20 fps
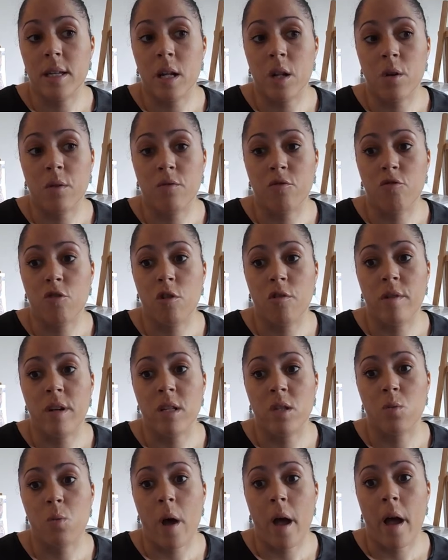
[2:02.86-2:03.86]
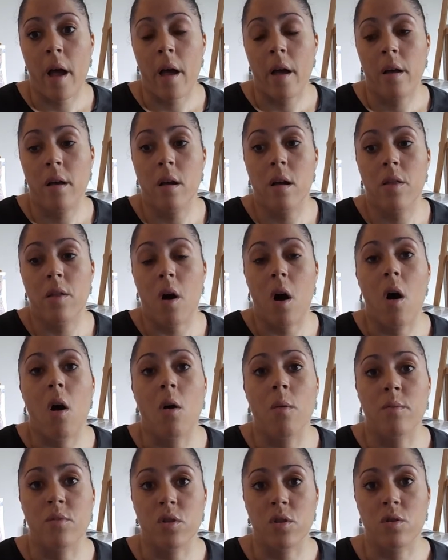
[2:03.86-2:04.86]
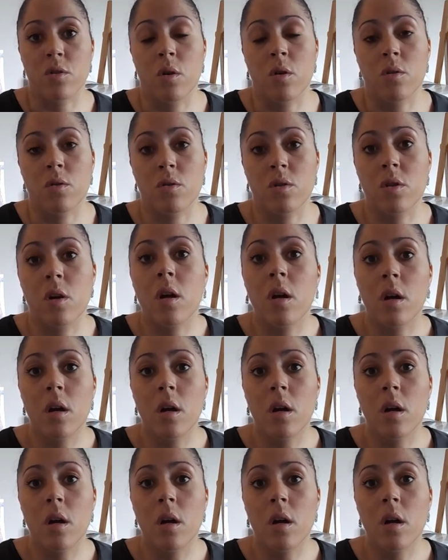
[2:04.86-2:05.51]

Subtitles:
a lot of drawings where the arms are not,